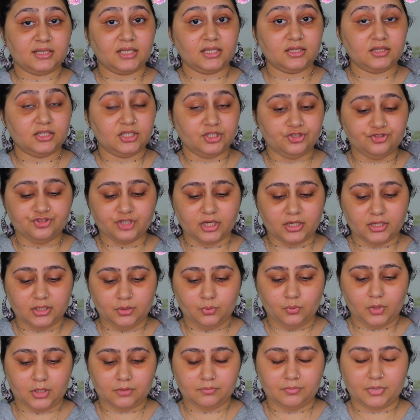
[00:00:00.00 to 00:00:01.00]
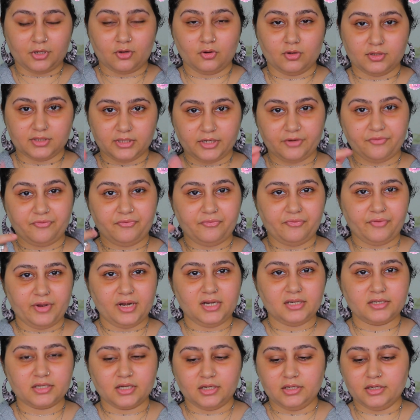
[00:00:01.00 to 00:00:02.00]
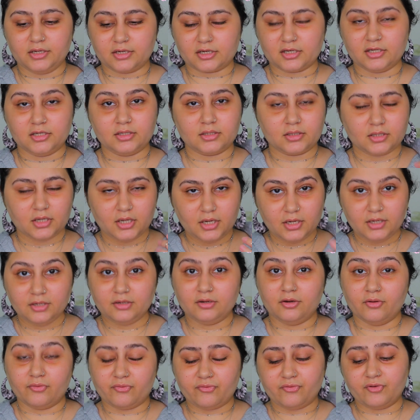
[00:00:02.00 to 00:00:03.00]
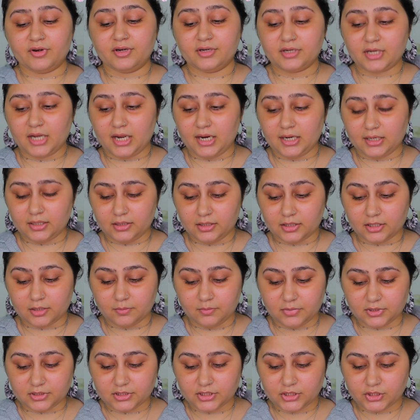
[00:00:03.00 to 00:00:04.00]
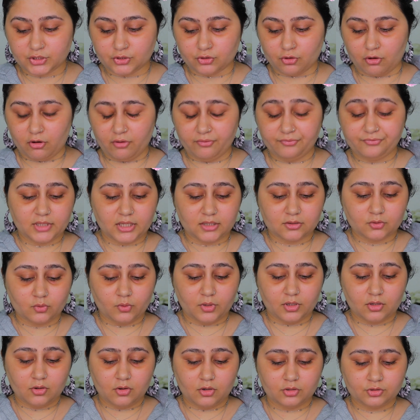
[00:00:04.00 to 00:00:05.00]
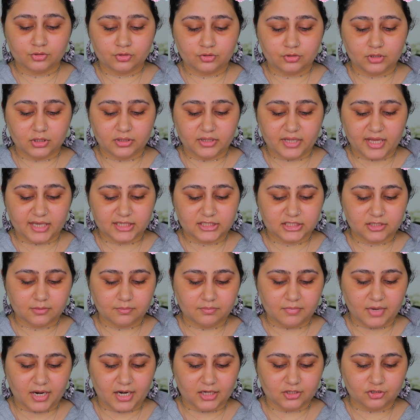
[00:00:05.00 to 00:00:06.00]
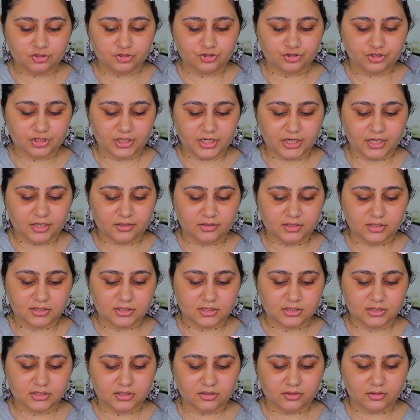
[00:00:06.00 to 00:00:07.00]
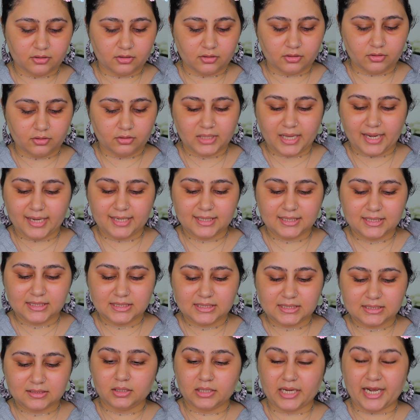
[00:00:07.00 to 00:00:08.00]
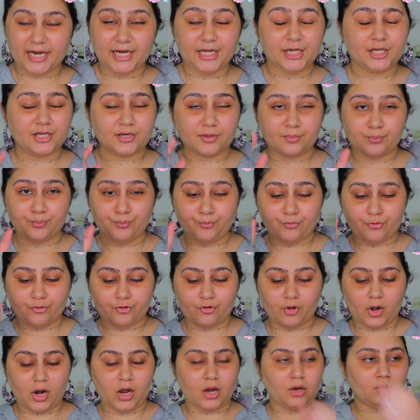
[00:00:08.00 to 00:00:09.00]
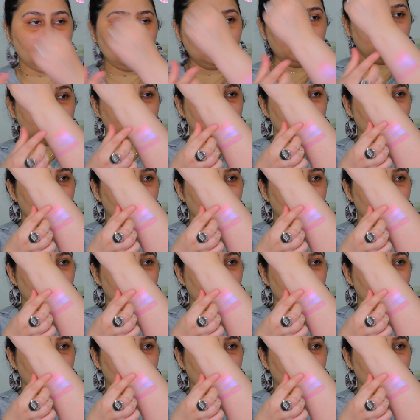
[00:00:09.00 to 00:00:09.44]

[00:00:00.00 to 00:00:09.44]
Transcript: think, the jelly one, because it felt a little different and a little bit soft. Then going on to the next matte shade, this is a nice light brown